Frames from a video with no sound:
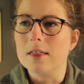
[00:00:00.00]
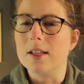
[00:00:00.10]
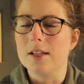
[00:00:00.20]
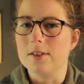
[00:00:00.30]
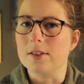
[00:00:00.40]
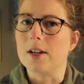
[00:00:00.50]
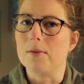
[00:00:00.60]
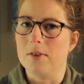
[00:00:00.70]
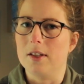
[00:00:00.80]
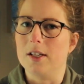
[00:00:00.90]
these are
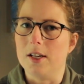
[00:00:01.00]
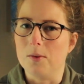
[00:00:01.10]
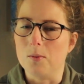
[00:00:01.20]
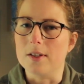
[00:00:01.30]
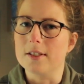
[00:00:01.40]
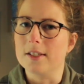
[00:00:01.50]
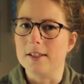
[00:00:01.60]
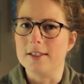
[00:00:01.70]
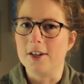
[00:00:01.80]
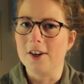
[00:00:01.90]
definitely ones to
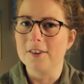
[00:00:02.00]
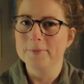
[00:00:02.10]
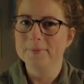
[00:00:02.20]
consider.